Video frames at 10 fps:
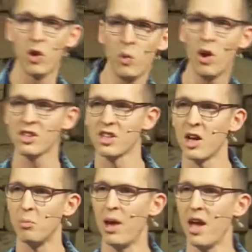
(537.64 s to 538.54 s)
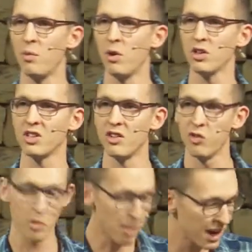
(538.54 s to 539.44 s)
good works and our bad works, and
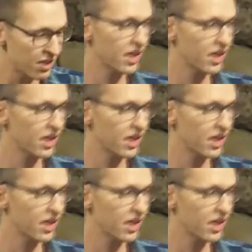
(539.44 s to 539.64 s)
if we make the